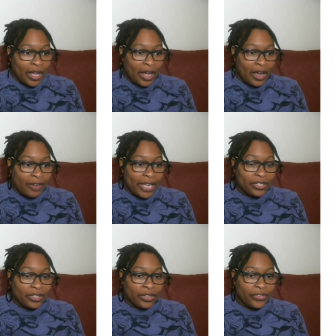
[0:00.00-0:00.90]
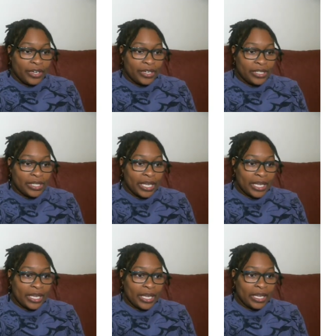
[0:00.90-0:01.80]
All right, so the first
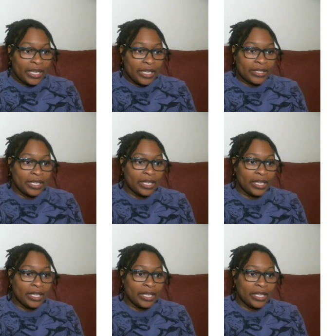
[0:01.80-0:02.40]
thing is,